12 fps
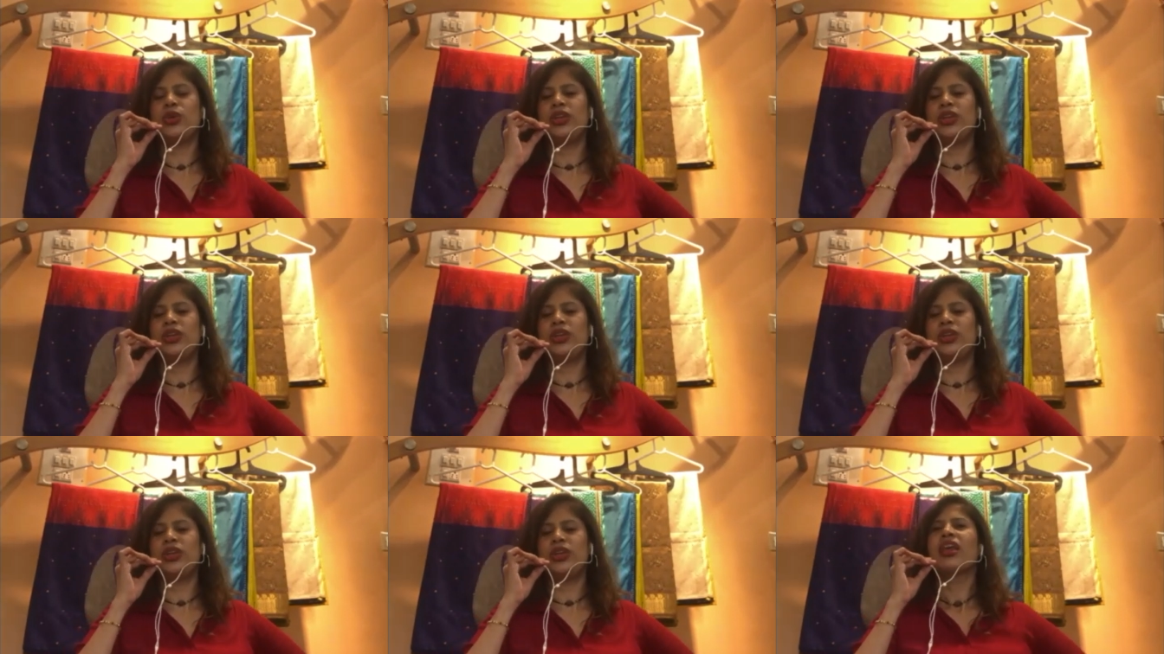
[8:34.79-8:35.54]
need,
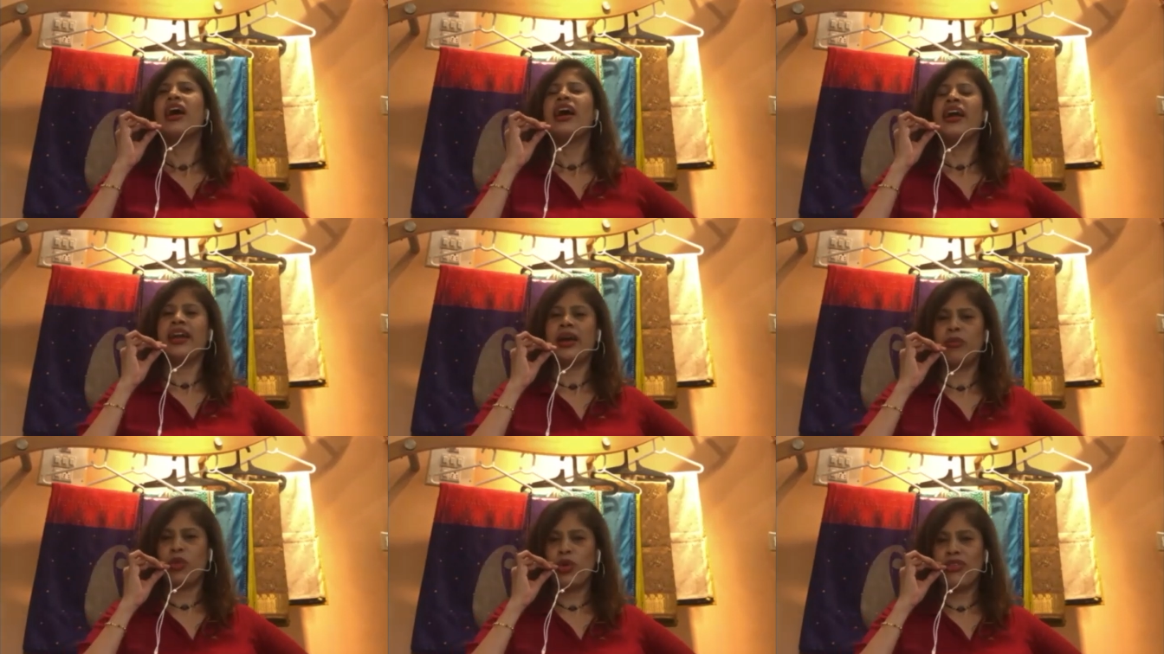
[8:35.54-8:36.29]
and
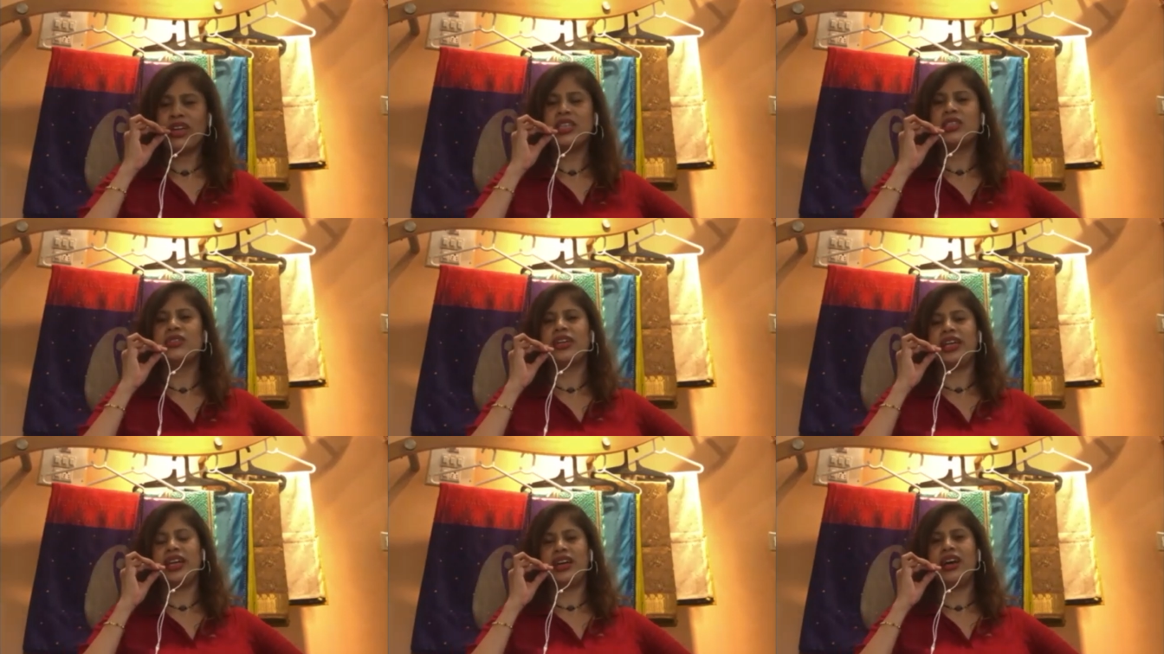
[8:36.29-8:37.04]
I'm more fitness freak.